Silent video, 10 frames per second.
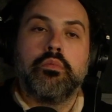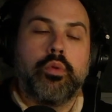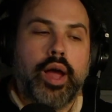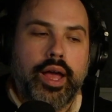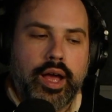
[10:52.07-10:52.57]

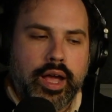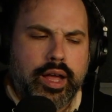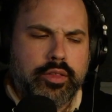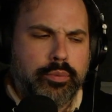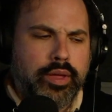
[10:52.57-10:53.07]
Right? I
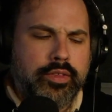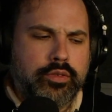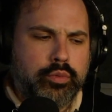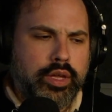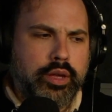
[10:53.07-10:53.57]
got to play
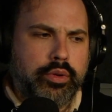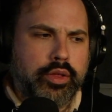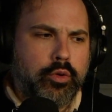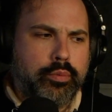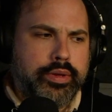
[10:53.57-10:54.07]
this really,
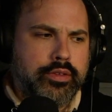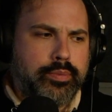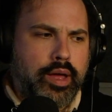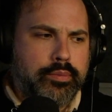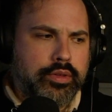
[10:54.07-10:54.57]
really cool piece
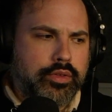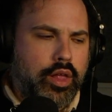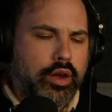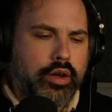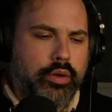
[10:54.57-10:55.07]
by
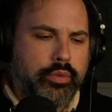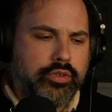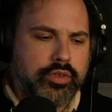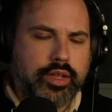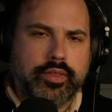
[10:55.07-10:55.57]
Mcgilchrist,
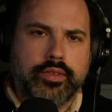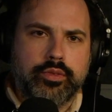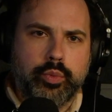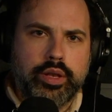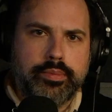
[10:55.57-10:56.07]
which is like
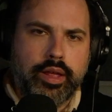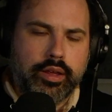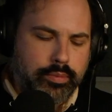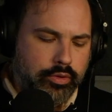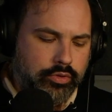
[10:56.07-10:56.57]
this wind
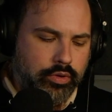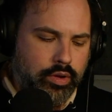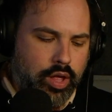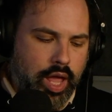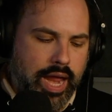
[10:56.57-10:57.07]
band composer.
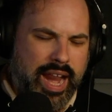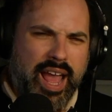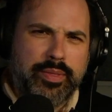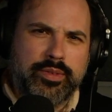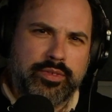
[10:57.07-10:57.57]
And it
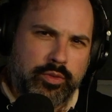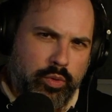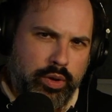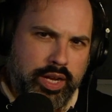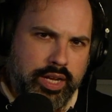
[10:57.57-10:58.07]
had this
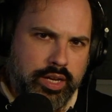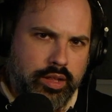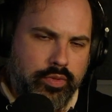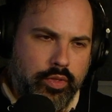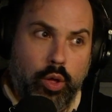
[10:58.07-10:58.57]
sonority in
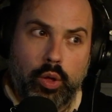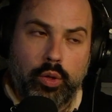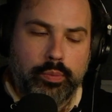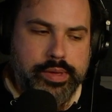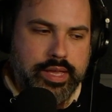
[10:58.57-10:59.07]
it. The
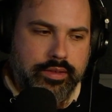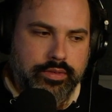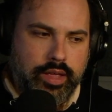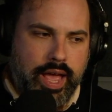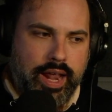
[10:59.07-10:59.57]
whole
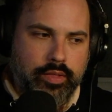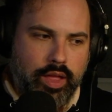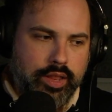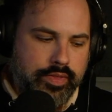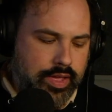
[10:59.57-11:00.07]
piece had a
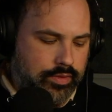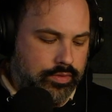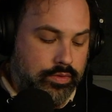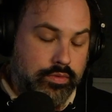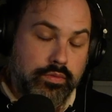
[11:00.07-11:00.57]
lot of
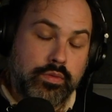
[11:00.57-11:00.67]
this.